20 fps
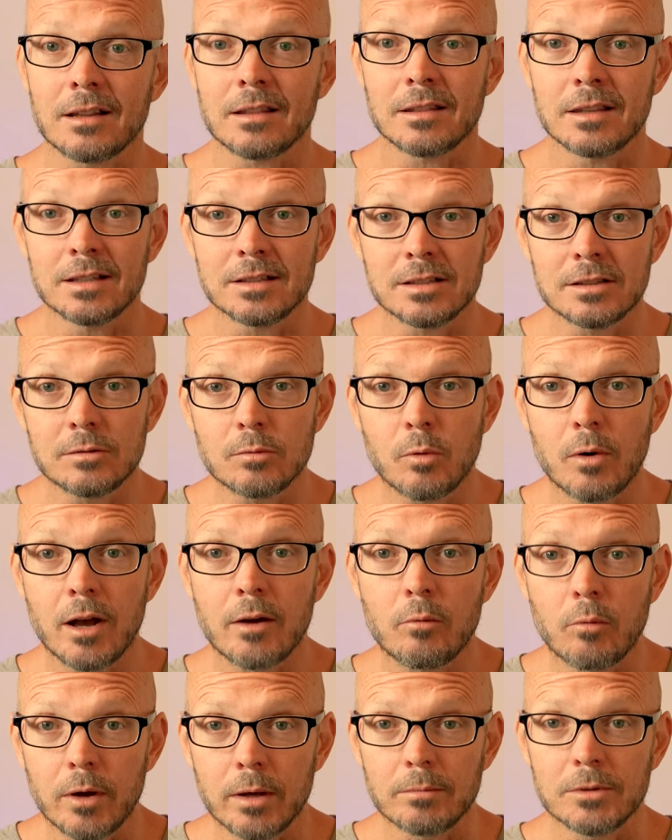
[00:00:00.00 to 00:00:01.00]
This is why
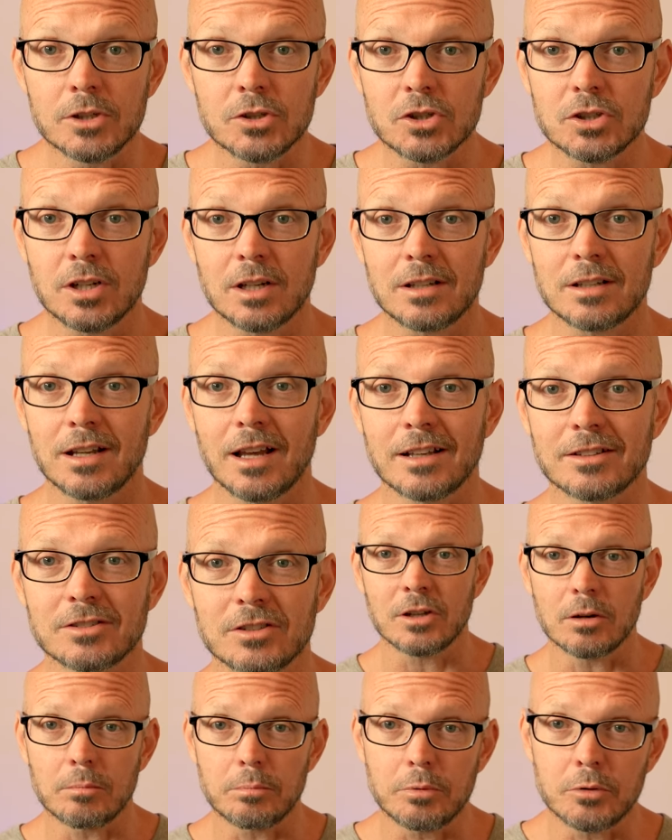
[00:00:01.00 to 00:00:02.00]
women shit test.
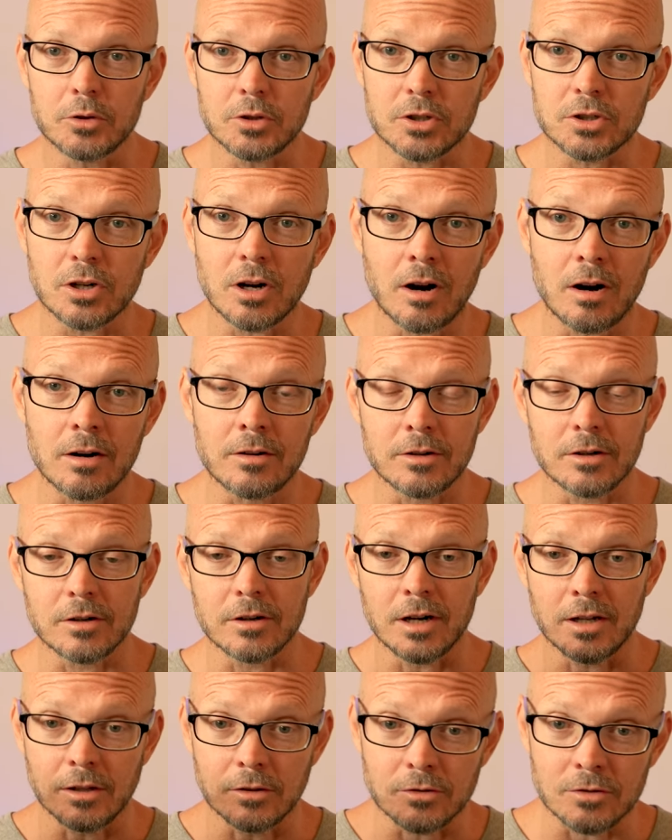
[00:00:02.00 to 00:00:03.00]
They'll push harder
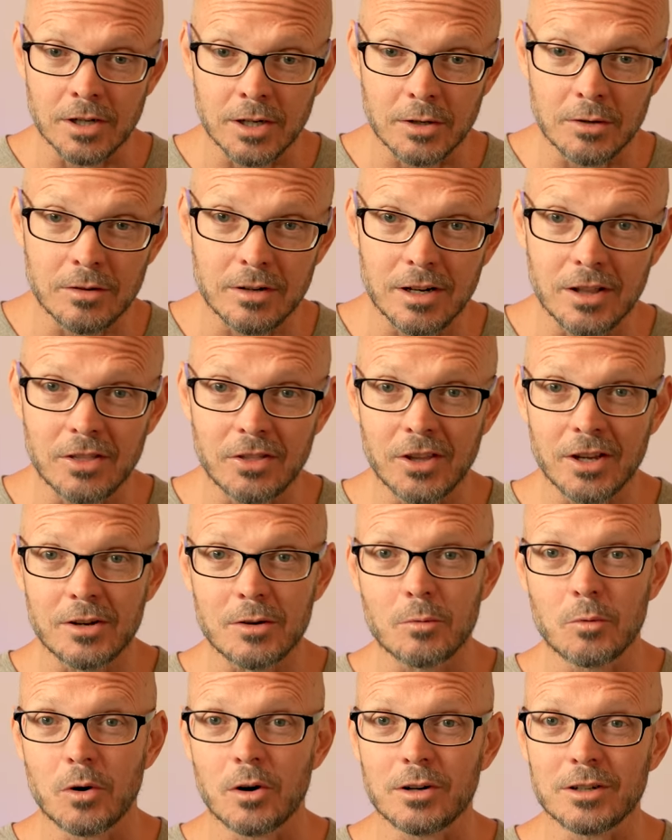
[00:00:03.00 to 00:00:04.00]
and they'll try to create a
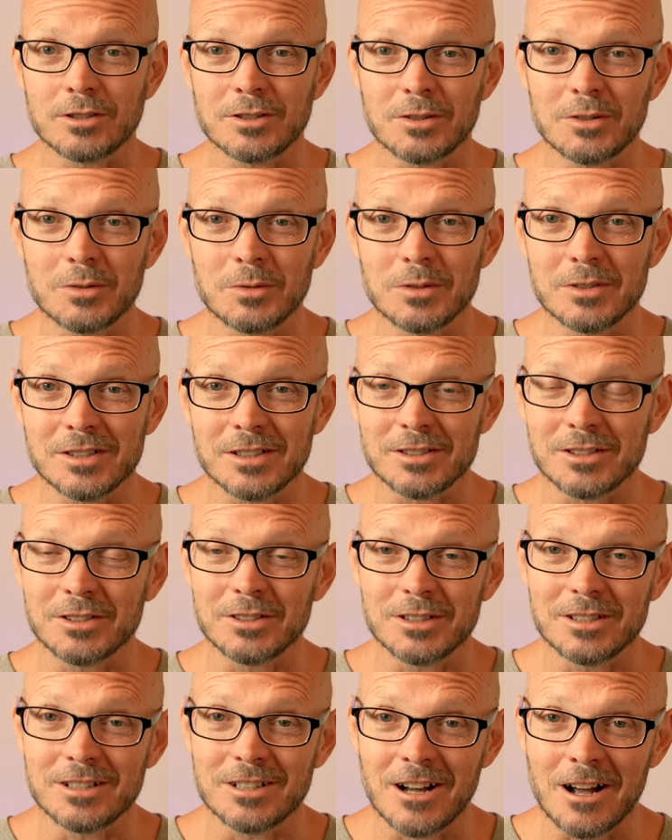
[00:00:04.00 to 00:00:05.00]
thicker wall because you're doing such a
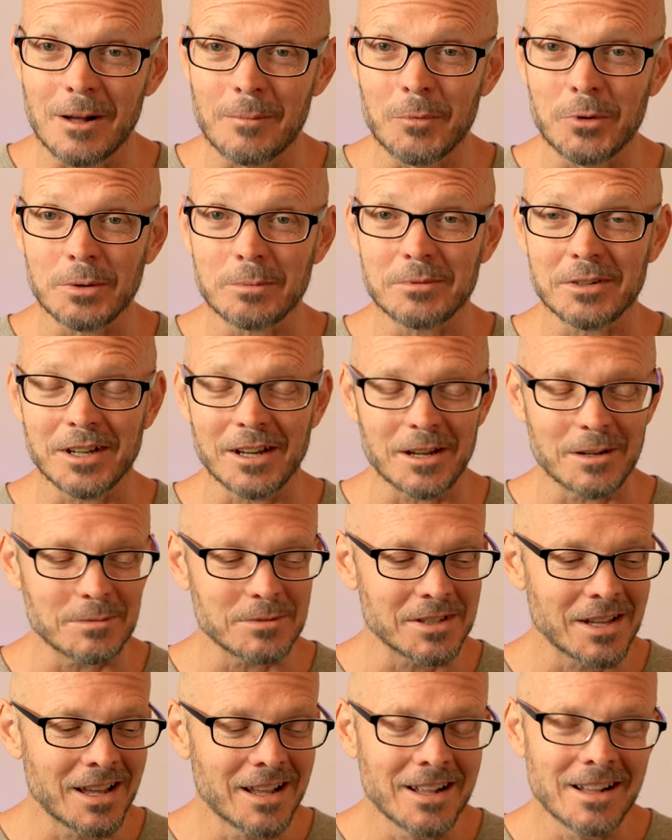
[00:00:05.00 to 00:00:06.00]
good job sometimes.